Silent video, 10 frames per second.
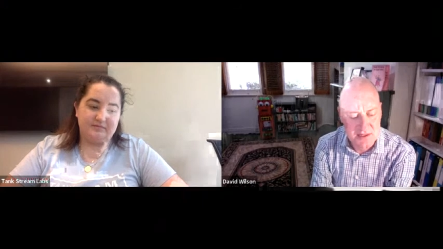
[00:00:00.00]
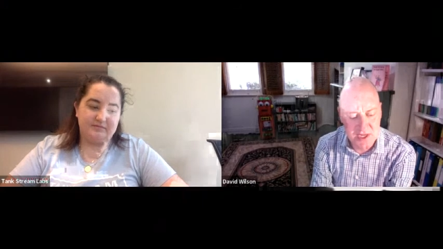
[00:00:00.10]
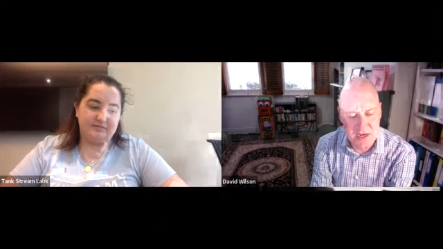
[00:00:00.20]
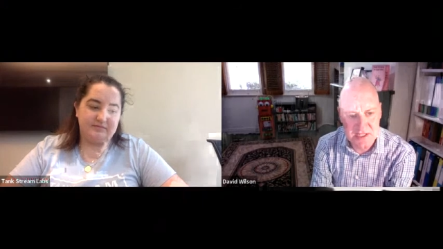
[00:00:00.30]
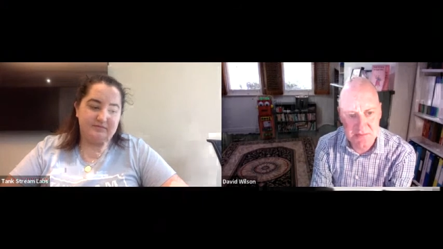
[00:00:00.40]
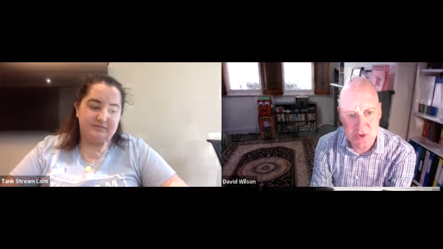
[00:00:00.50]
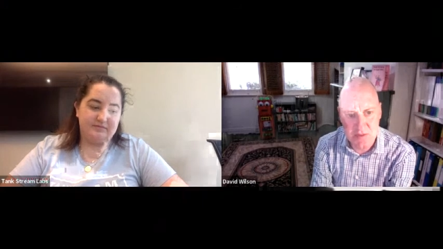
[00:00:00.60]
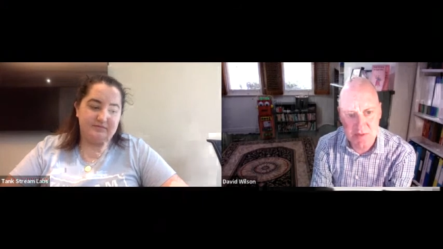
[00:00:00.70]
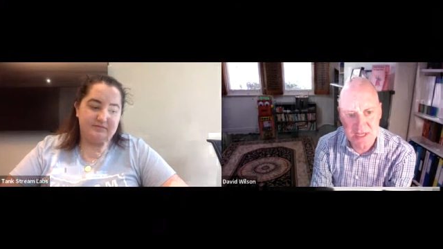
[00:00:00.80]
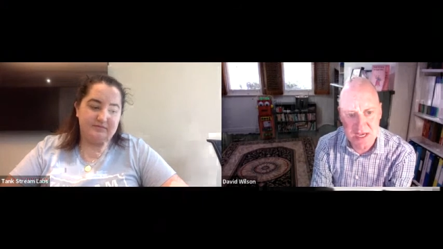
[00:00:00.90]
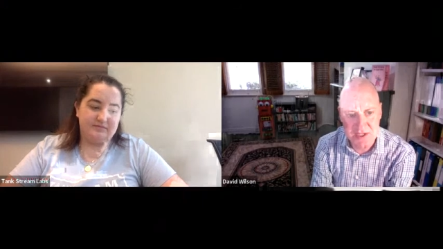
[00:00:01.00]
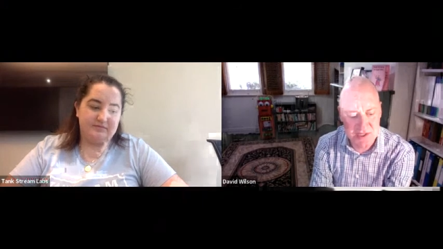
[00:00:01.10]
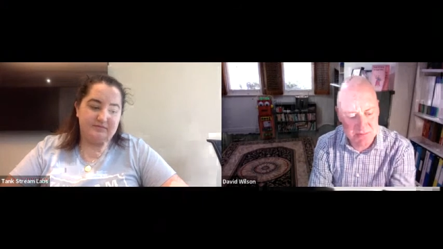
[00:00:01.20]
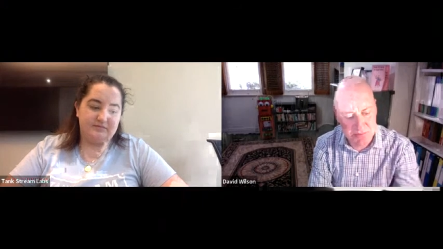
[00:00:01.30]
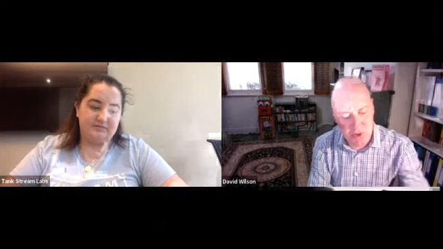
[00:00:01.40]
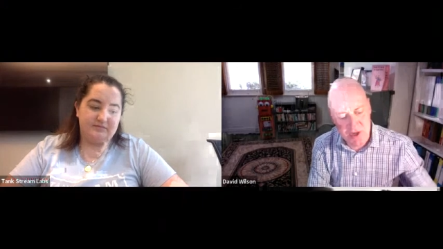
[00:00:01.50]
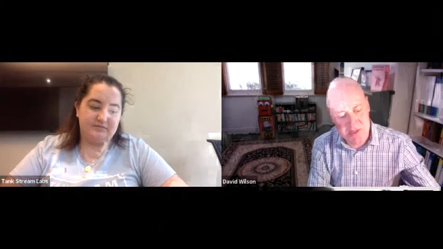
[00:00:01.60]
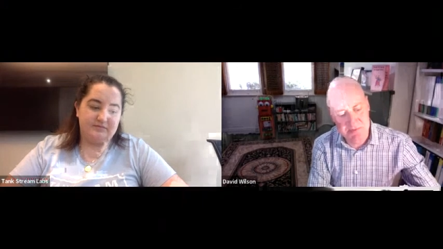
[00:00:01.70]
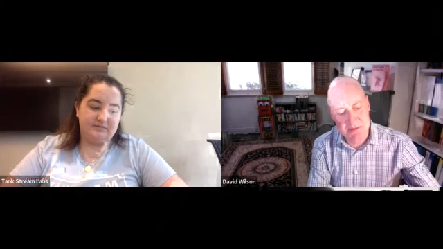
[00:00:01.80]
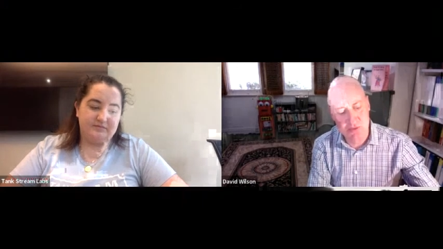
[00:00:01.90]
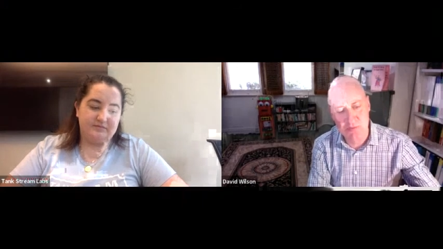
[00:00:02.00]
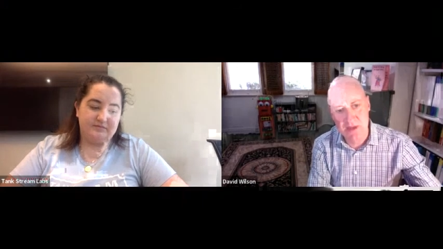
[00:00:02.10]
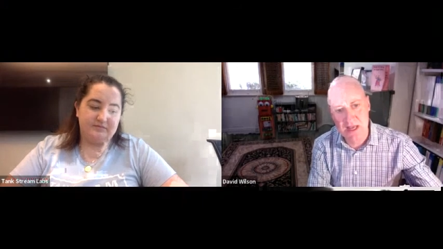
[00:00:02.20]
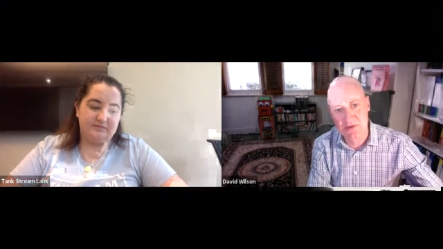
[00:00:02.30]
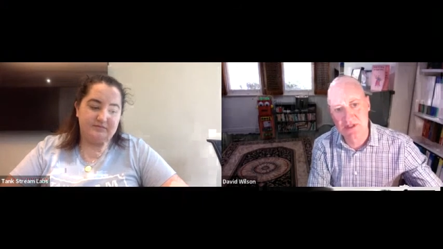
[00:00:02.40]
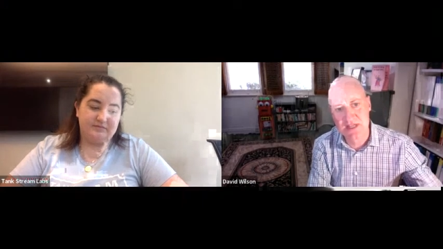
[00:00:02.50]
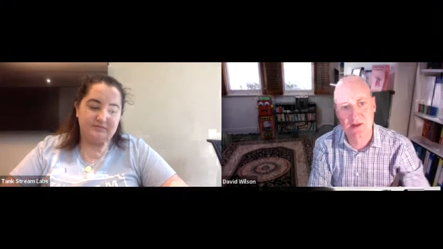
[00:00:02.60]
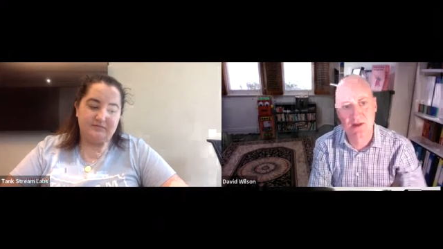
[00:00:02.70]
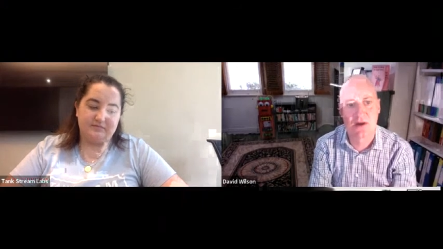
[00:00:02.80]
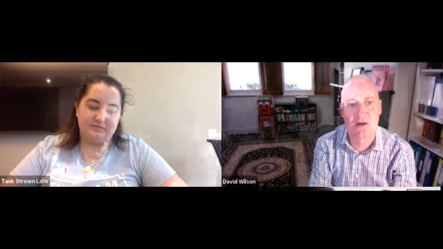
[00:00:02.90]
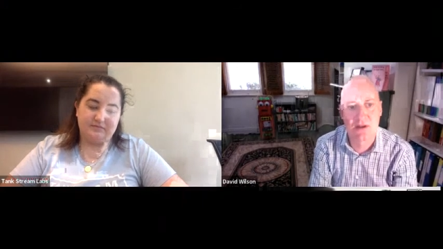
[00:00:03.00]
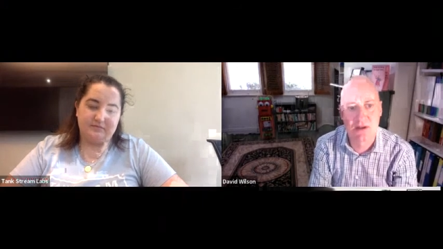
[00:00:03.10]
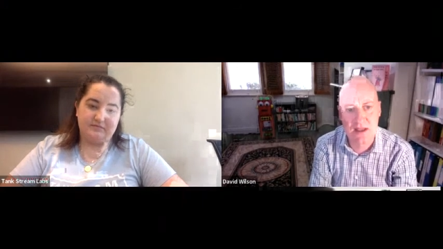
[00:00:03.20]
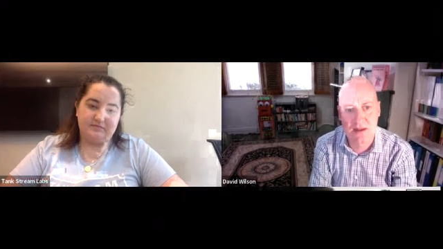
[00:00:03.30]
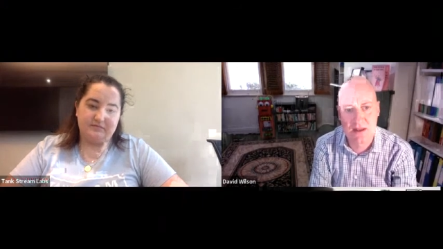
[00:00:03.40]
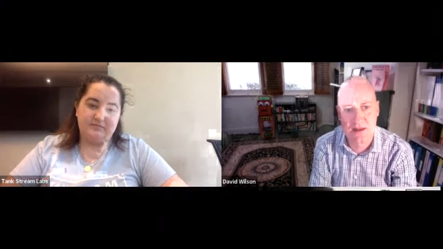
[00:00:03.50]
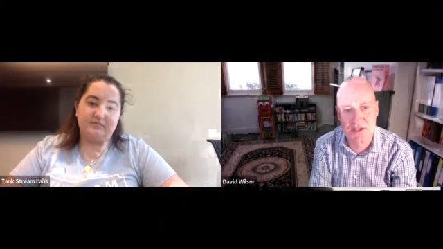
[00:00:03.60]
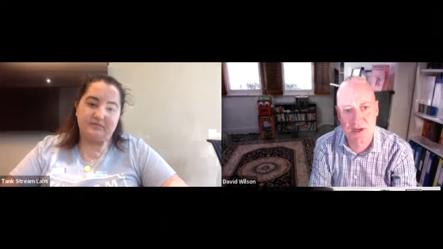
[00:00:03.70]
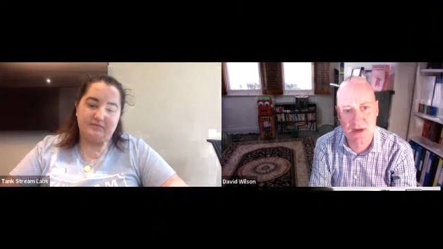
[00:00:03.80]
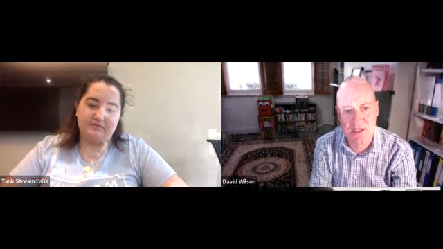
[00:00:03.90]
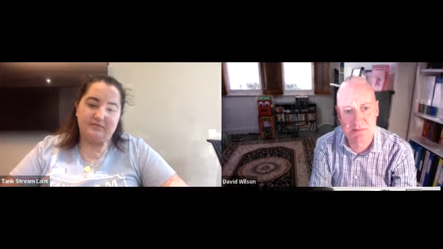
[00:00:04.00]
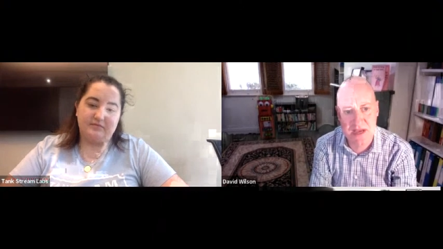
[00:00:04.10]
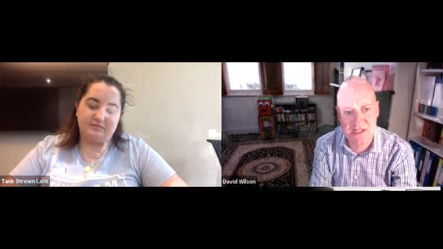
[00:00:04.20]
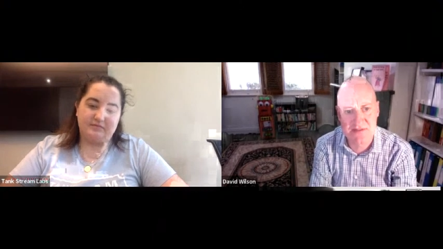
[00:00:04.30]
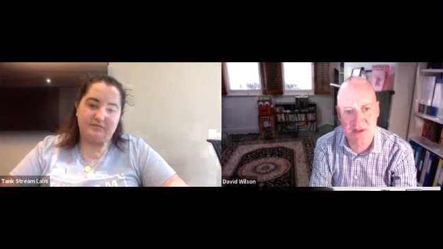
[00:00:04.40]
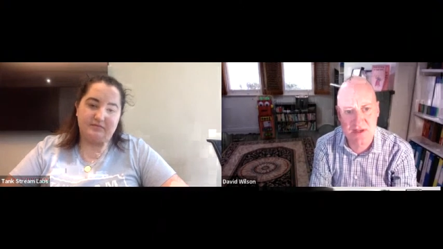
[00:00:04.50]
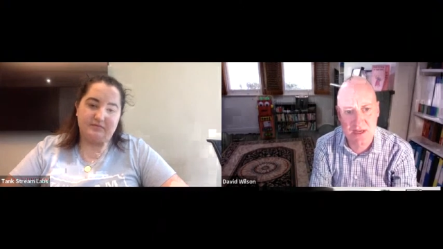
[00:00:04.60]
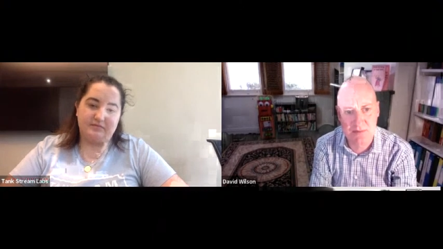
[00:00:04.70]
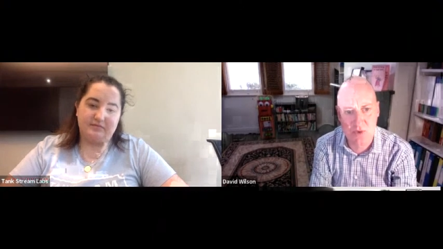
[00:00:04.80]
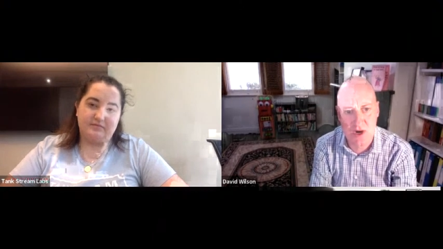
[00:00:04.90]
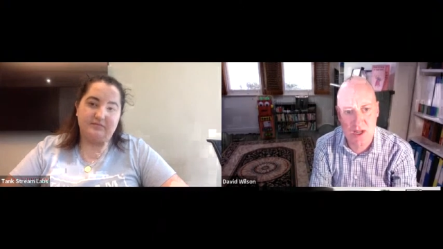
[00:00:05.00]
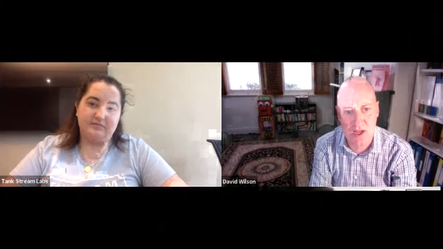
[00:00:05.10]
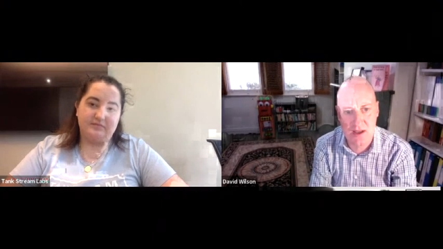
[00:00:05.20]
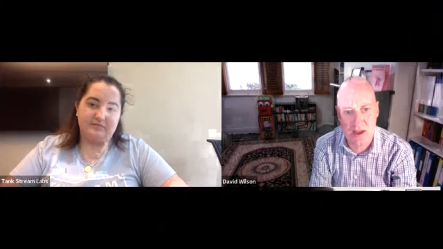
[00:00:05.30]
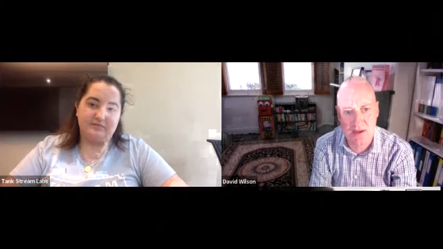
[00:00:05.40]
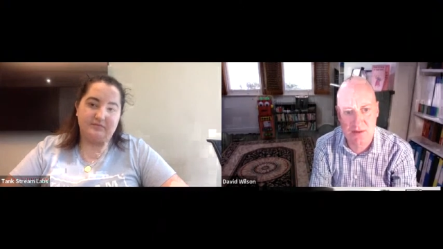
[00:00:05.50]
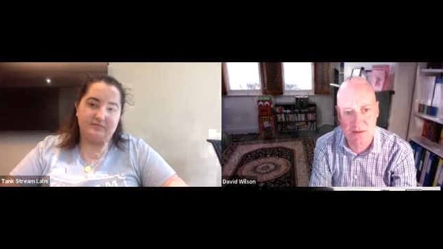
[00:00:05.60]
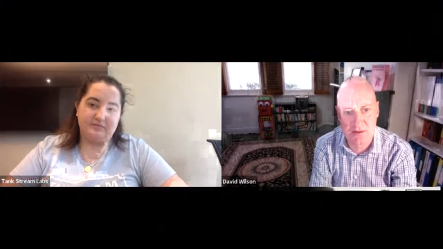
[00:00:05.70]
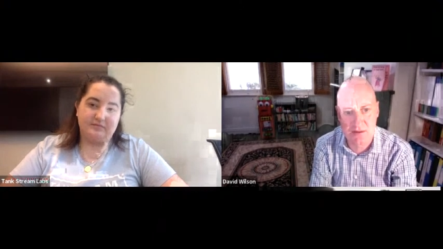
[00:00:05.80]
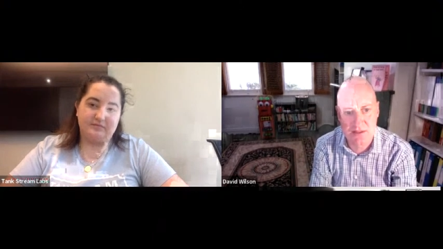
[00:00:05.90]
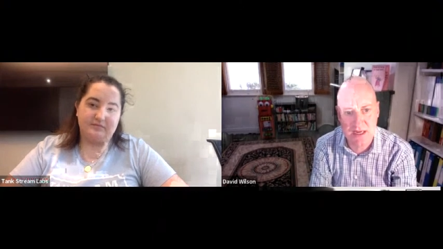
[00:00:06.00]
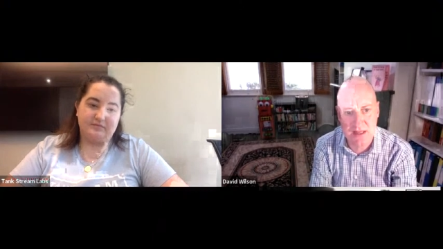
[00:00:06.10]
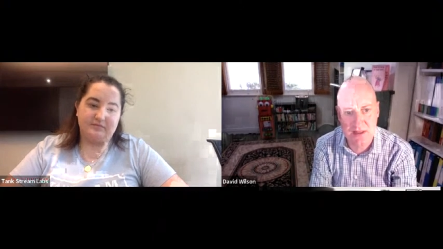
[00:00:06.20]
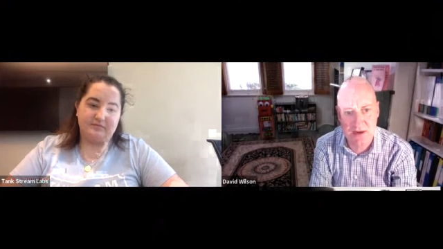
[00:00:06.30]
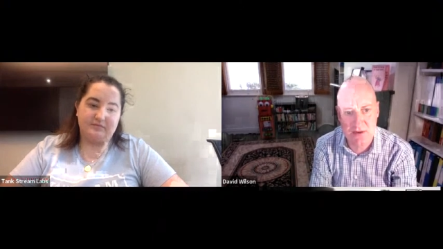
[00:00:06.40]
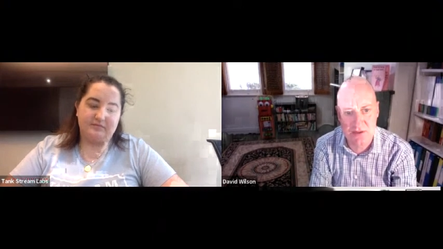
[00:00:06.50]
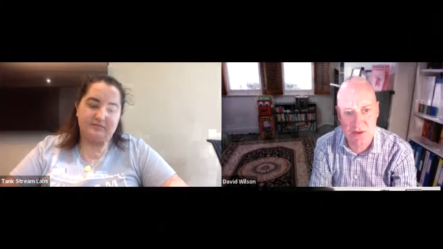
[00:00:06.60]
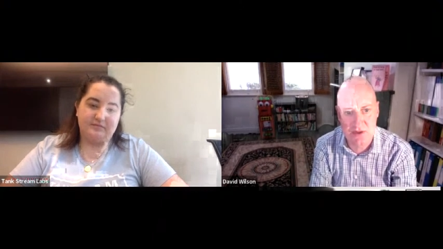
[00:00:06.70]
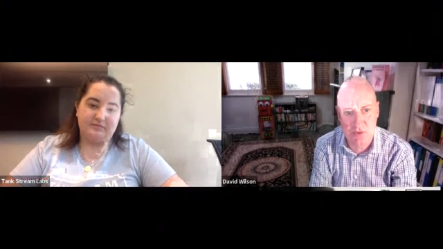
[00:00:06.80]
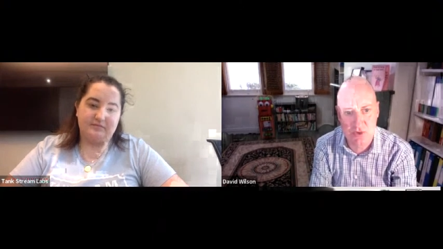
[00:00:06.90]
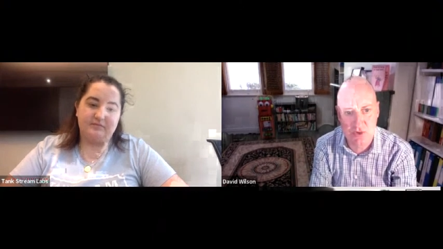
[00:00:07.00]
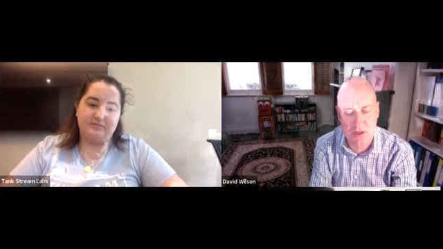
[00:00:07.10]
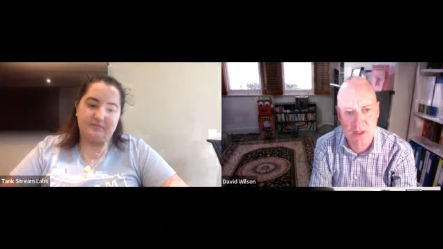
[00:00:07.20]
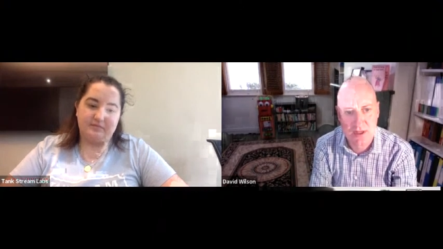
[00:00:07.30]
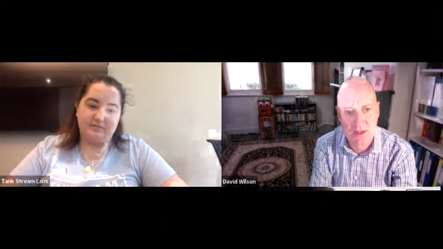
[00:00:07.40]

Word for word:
Speaker 1: generate some documentation, some products that people would be able to download and, and generate some passive income while I, I can get in there and do the more